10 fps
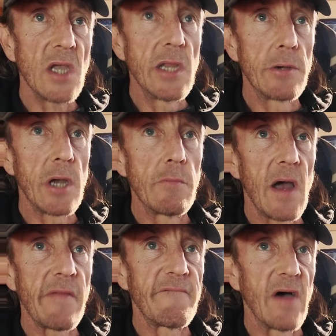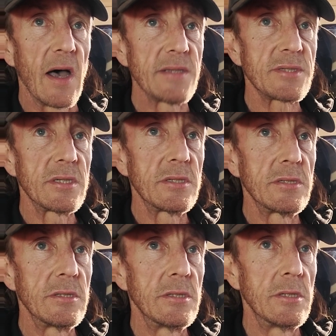They were going rather fast.
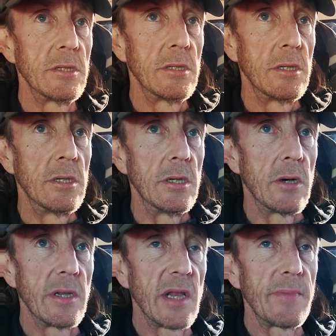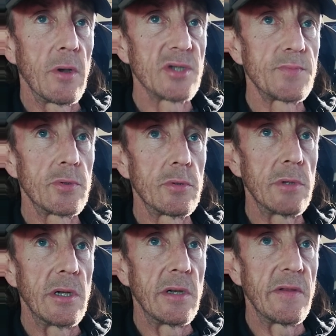I ended up in hospital
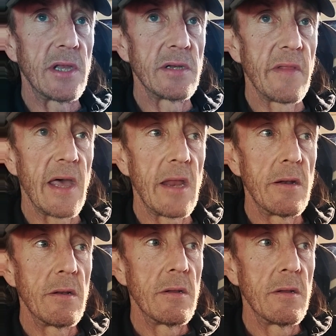and at the end of that,